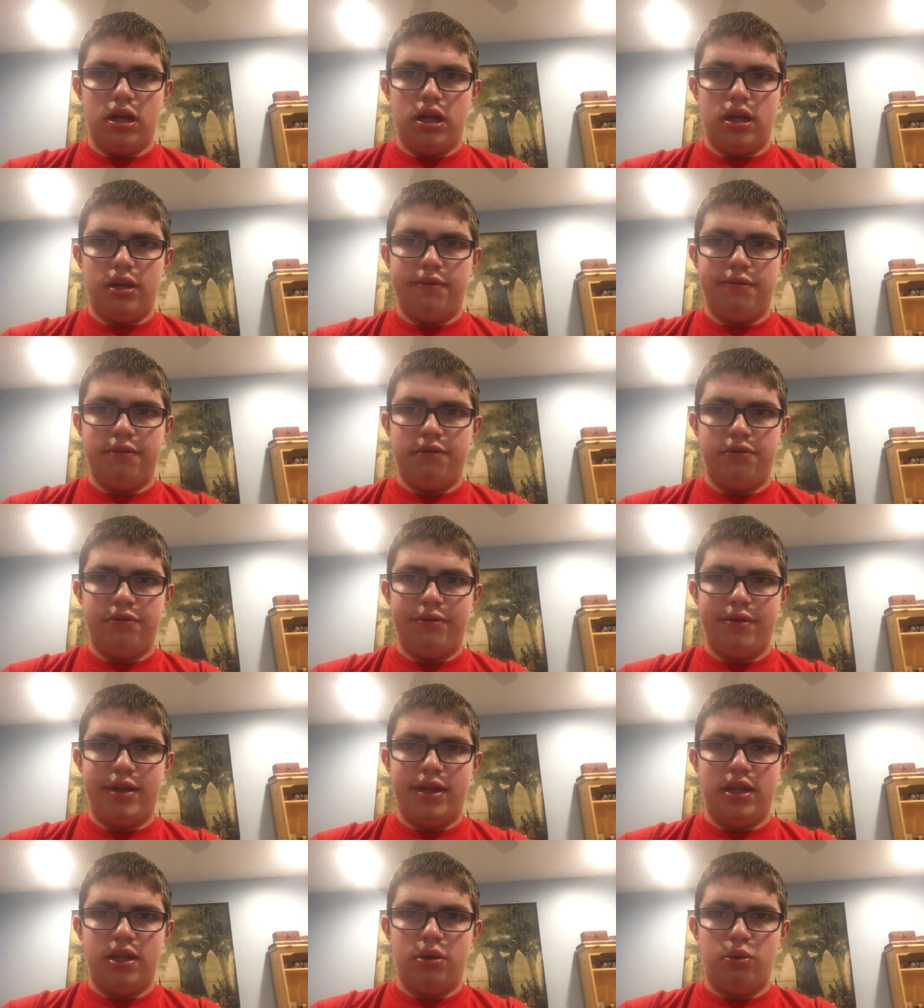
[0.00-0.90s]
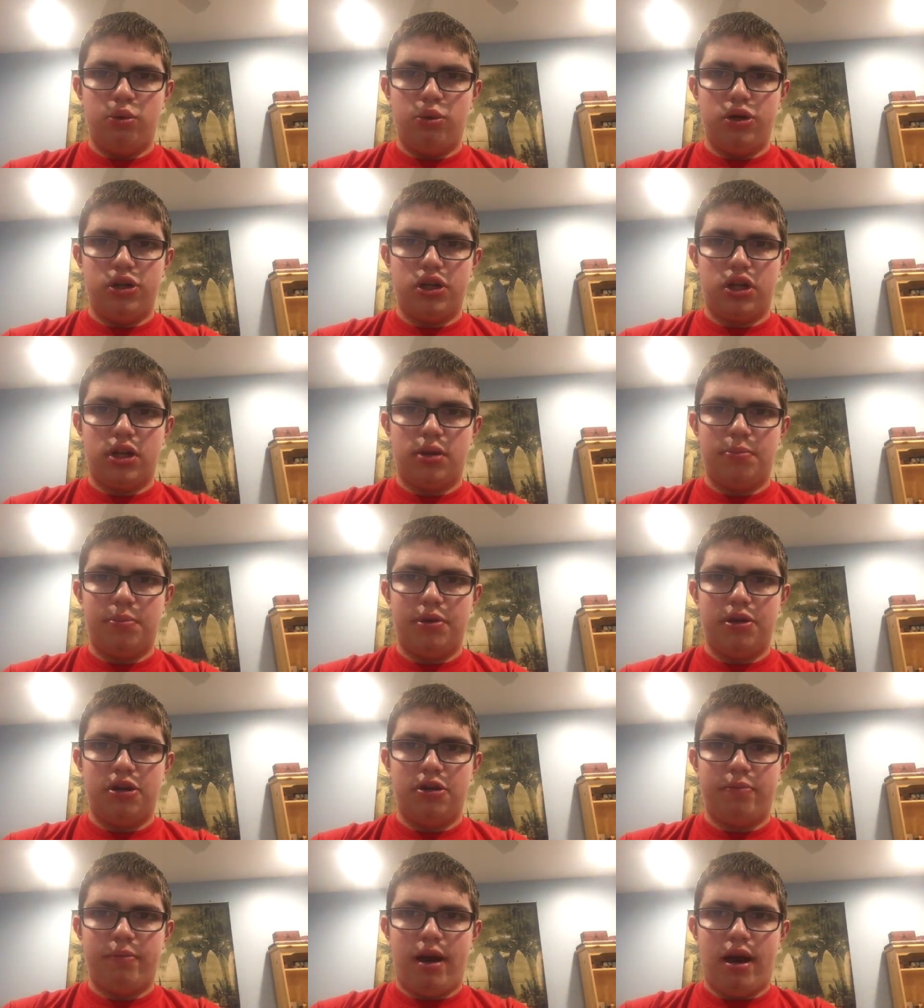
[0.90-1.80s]
If you read the words on the
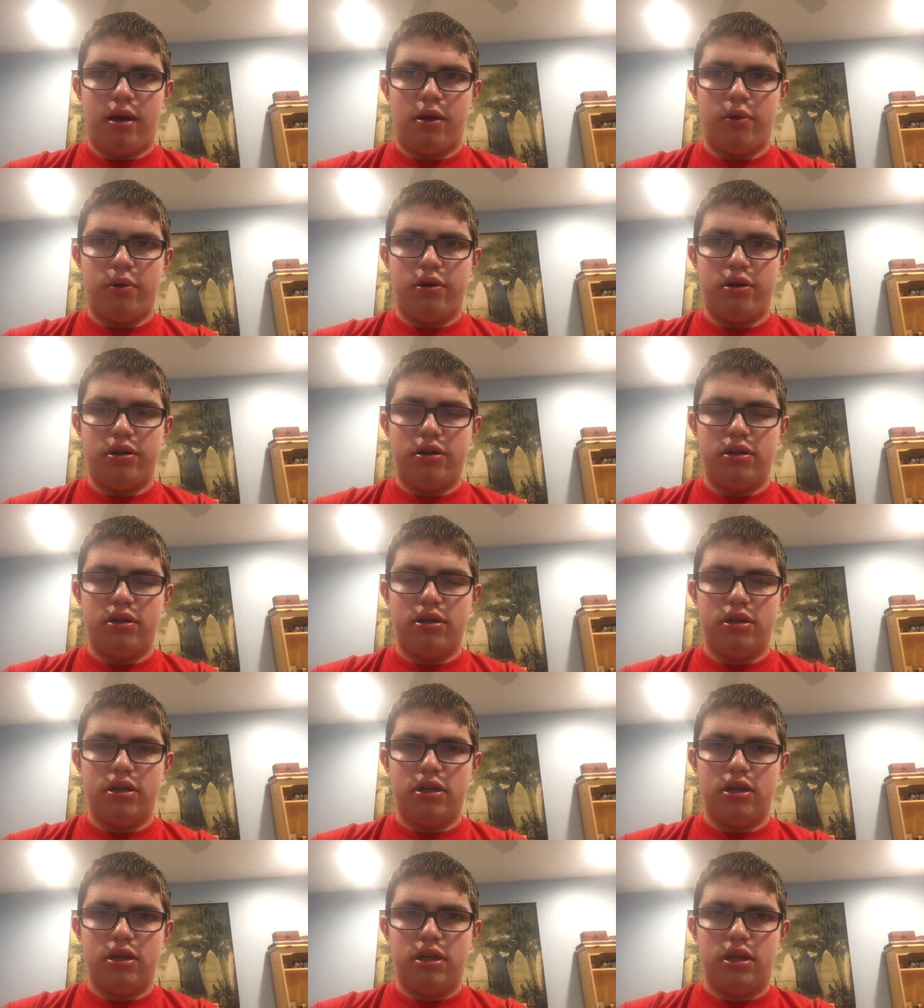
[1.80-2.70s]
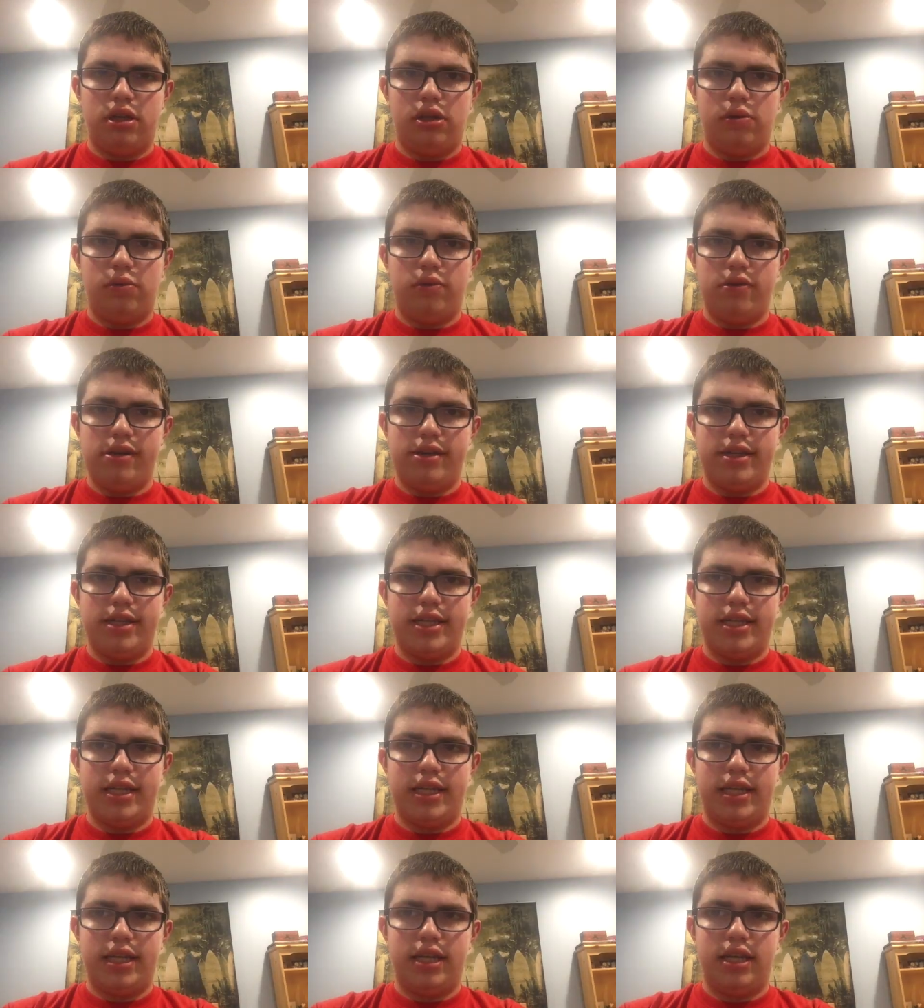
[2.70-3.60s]
mirror backwards, you will
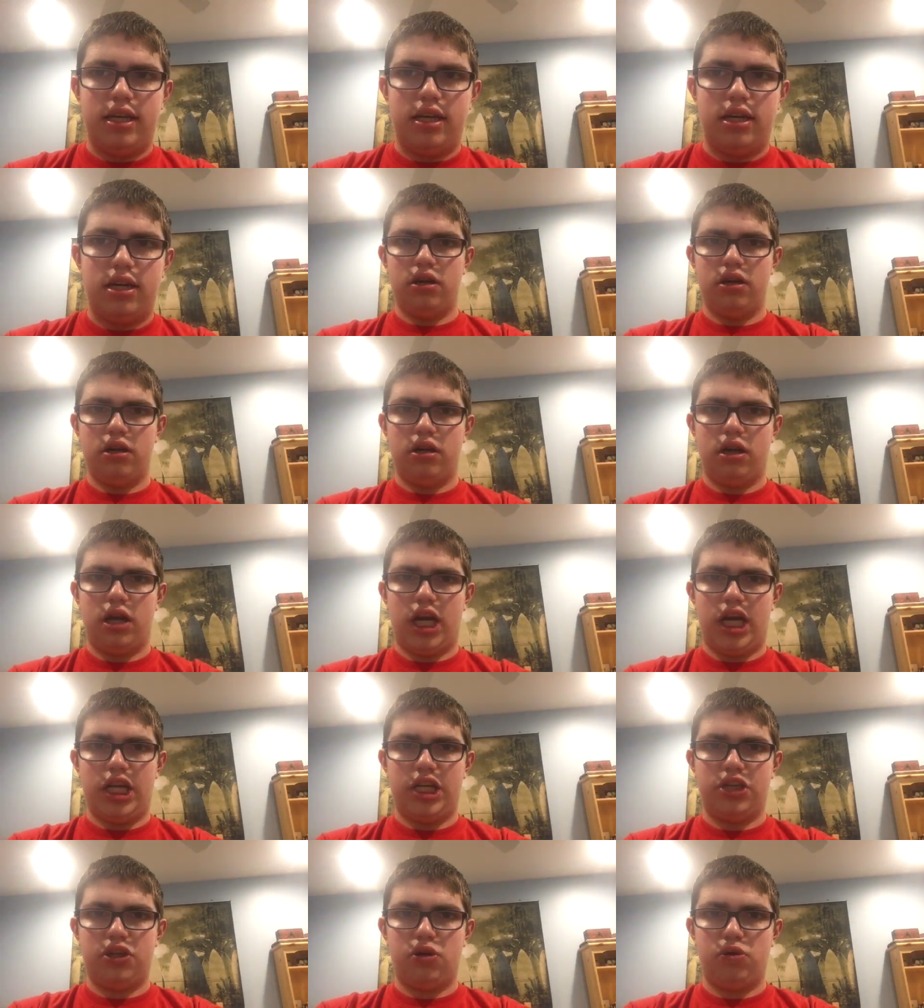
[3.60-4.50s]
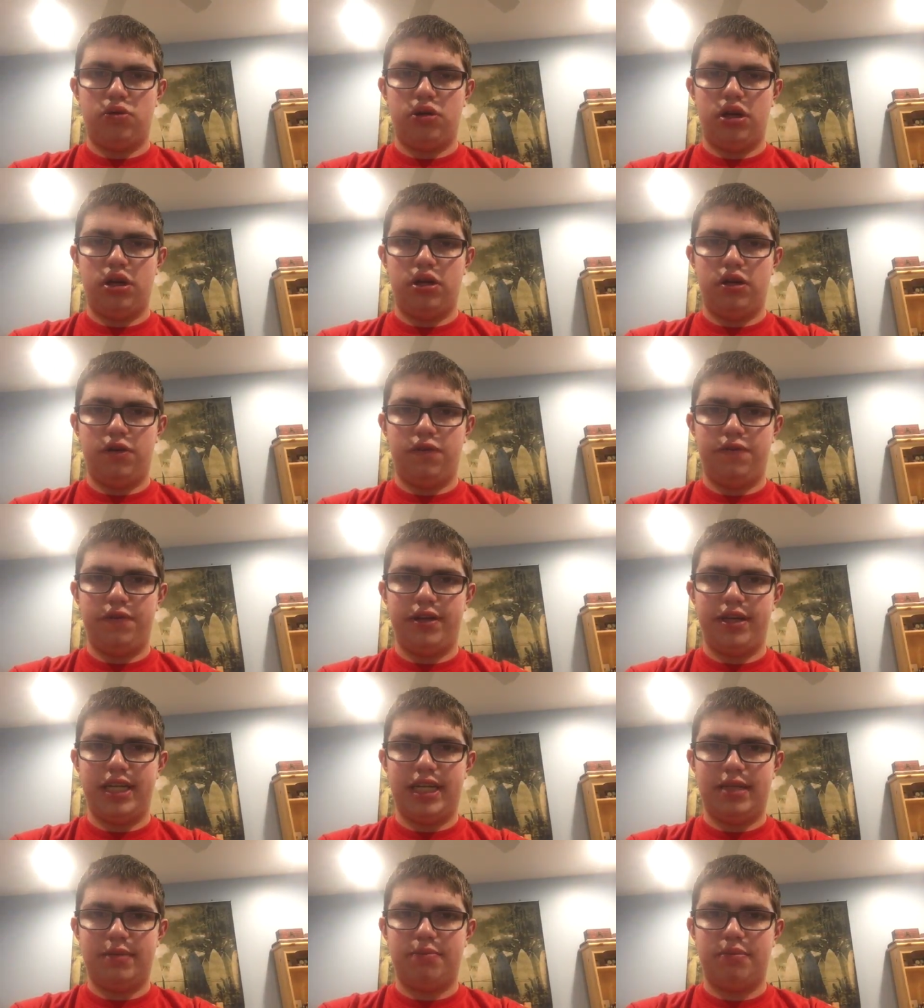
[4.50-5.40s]
see, I shall not your
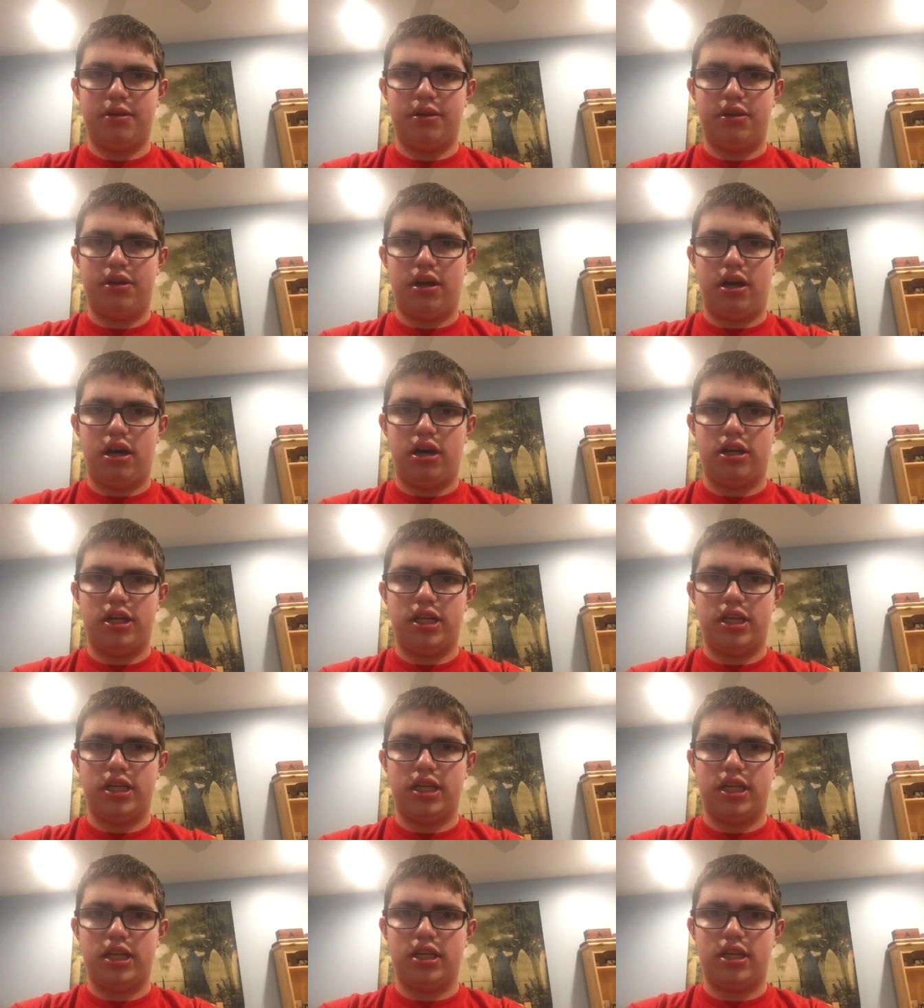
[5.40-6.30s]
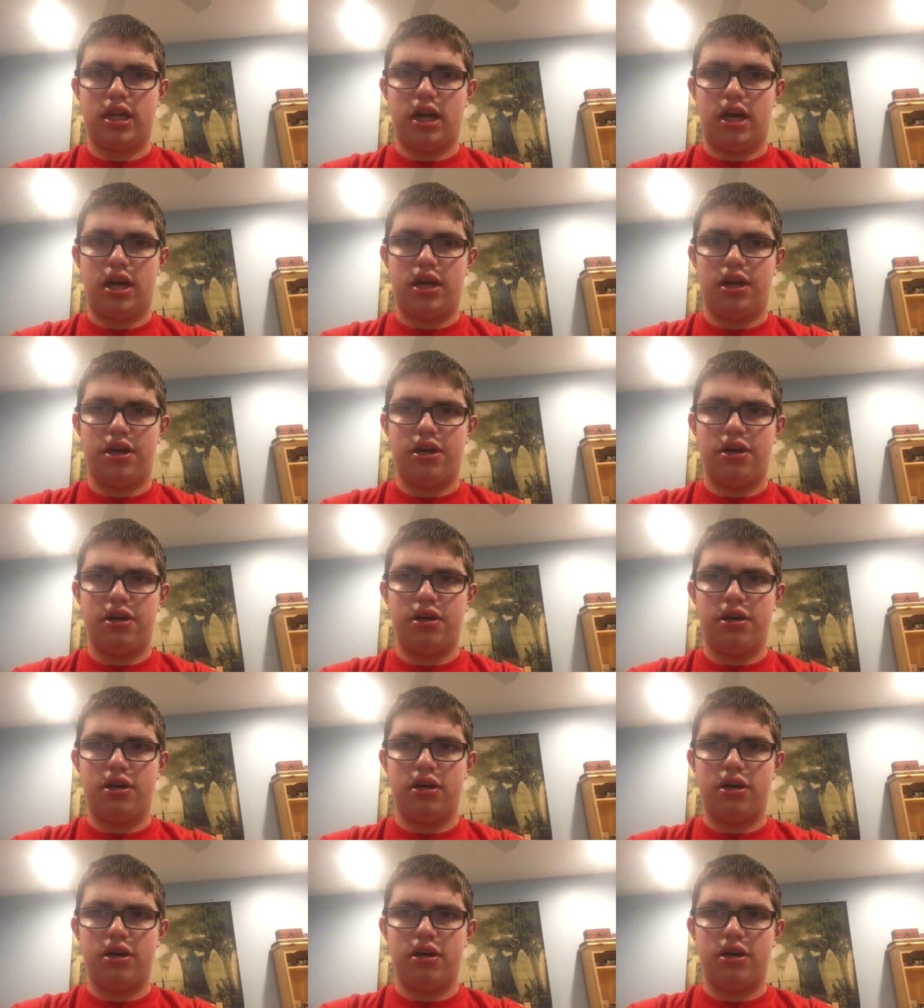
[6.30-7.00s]
face, but your heart's desire.